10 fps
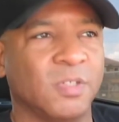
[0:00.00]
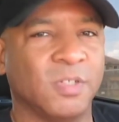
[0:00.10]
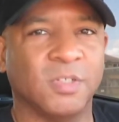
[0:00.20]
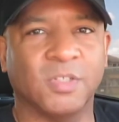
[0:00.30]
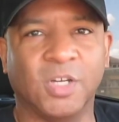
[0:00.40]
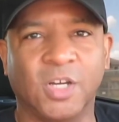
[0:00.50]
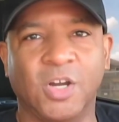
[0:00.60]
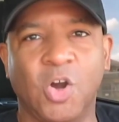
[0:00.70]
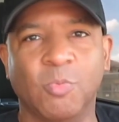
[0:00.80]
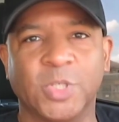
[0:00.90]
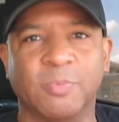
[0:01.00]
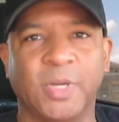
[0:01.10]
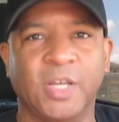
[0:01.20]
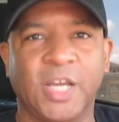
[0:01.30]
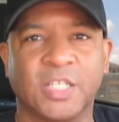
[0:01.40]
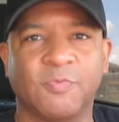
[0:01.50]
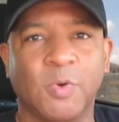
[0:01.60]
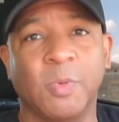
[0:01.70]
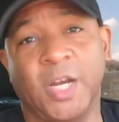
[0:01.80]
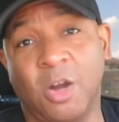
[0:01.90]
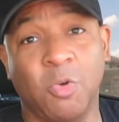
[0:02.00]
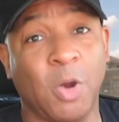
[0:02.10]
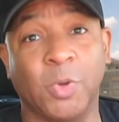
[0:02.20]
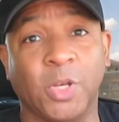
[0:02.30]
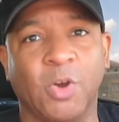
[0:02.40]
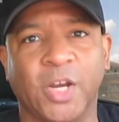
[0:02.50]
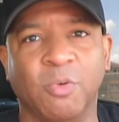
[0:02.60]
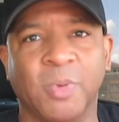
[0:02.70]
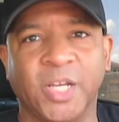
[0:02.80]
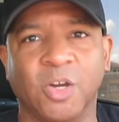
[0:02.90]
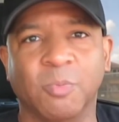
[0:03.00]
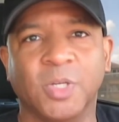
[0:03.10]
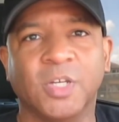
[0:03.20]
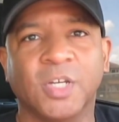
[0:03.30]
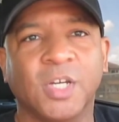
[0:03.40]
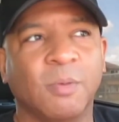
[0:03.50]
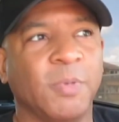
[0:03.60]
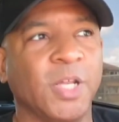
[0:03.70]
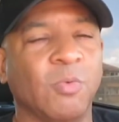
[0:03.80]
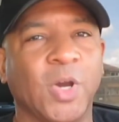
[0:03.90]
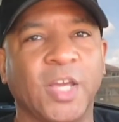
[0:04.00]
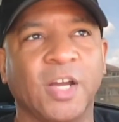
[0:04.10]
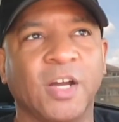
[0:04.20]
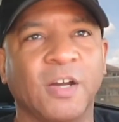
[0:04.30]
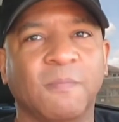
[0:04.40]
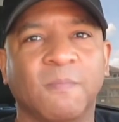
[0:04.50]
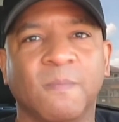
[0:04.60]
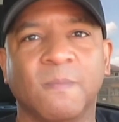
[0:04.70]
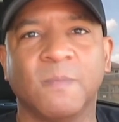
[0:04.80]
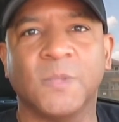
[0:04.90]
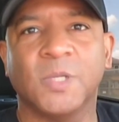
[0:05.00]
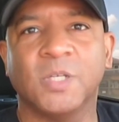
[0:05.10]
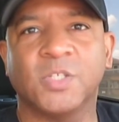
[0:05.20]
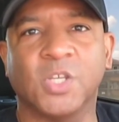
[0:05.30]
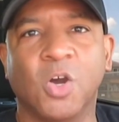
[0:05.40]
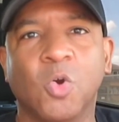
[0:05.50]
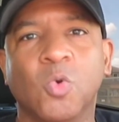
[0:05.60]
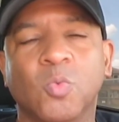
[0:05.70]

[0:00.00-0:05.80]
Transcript: It's a homeless man asking for money. I really don't have no money on me. But anyway, so